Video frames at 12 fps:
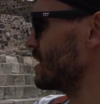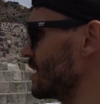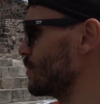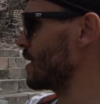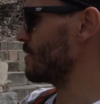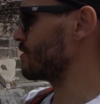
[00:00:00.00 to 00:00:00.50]
Then
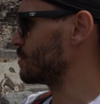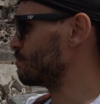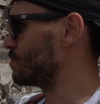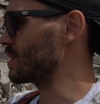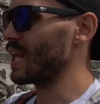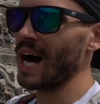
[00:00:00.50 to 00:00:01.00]
you have the
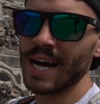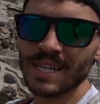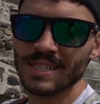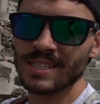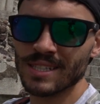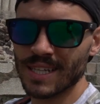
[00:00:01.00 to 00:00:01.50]

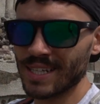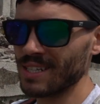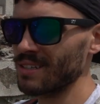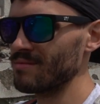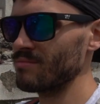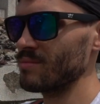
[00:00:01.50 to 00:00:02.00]
blocks,
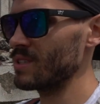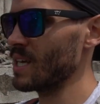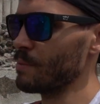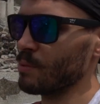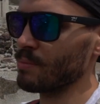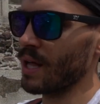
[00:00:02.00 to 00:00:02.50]
like
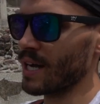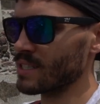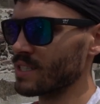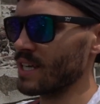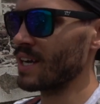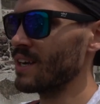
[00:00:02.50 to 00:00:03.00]
type of blocks
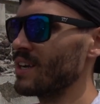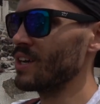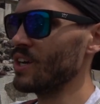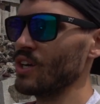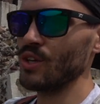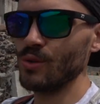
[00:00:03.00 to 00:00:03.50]
that
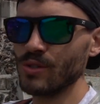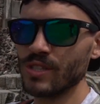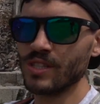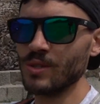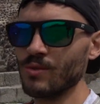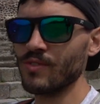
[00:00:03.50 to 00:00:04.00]

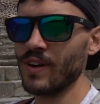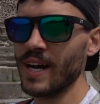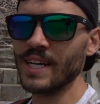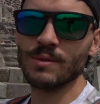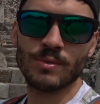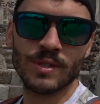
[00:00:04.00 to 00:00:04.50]
usually you
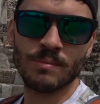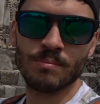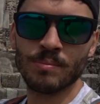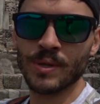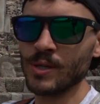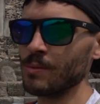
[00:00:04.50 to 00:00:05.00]
find with
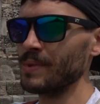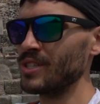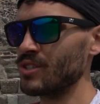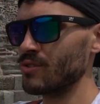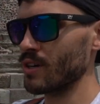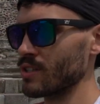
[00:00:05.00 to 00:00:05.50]
pyramid
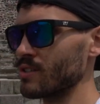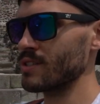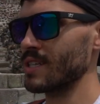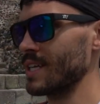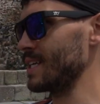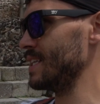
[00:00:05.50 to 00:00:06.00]
structures
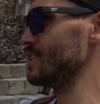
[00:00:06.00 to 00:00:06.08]
like in